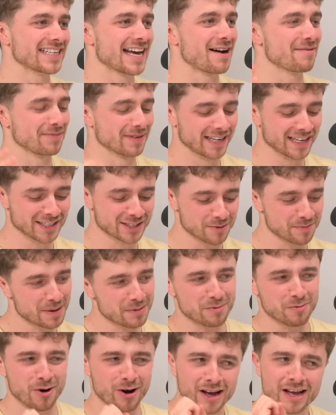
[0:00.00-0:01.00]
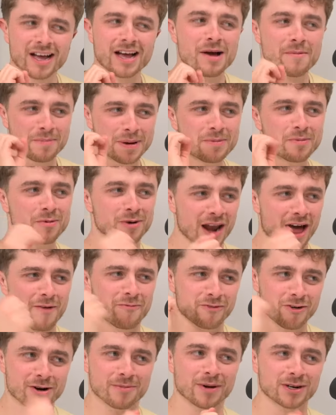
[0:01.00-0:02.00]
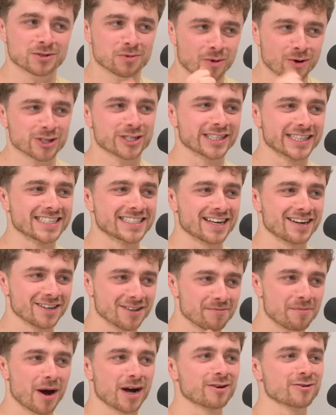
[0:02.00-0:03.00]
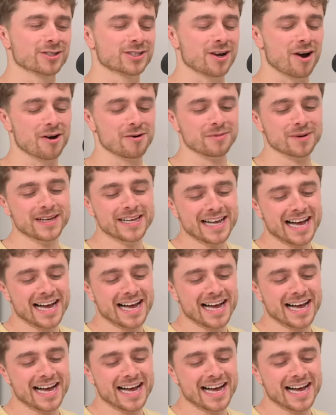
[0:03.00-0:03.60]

happening. So people were people were like very much watching this under yeah, a microscope.